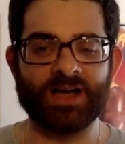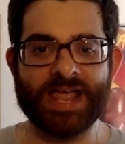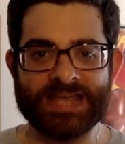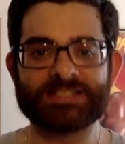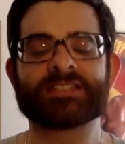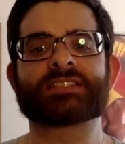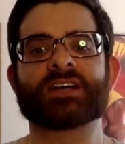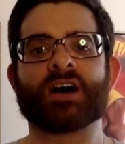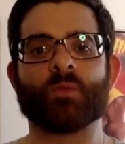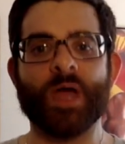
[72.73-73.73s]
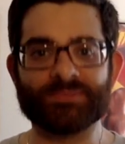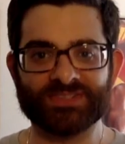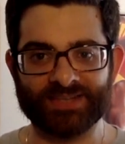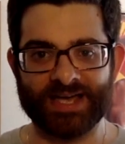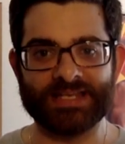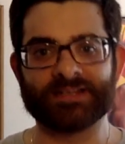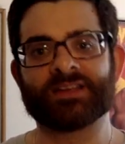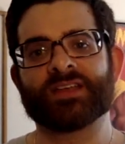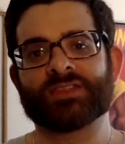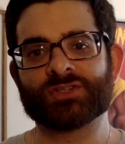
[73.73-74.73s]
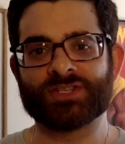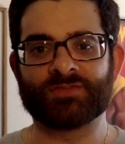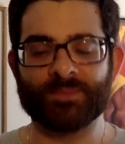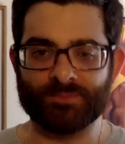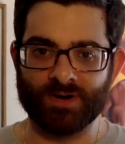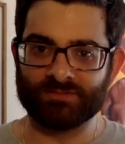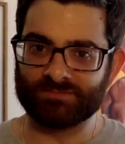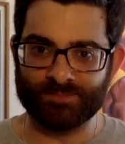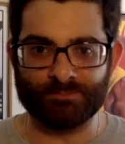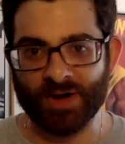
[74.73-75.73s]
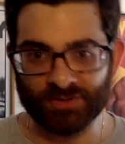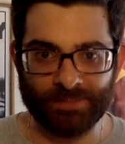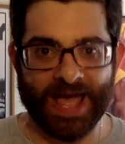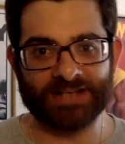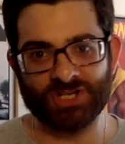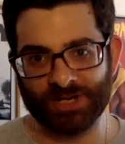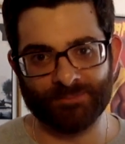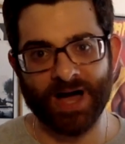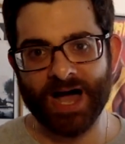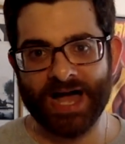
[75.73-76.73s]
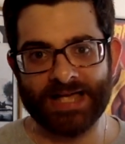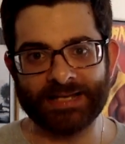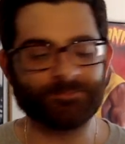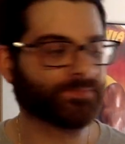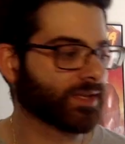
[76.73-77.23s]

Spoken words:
ACE's website, there's different bundle packs you could buy.